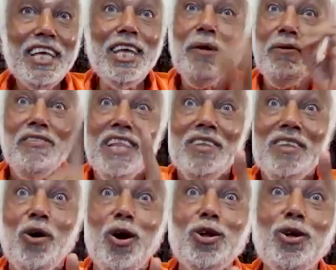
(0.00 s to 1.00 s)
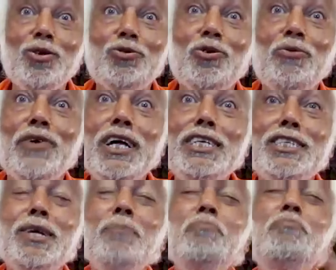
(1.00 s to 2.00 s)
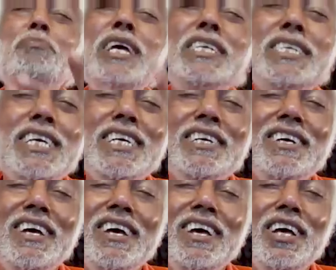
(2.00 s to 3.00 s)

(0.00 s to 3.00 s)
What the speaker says: Even that thought also, friends, the blessing,